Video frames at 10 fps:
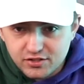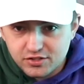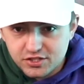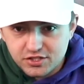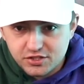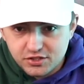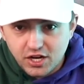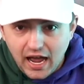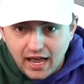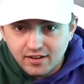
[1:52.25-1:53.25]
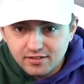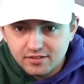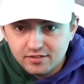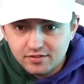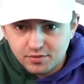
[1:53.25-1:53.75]
are just shot
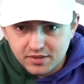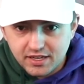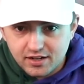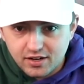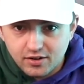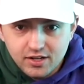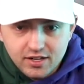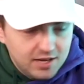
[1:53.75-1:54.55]
from the get-go.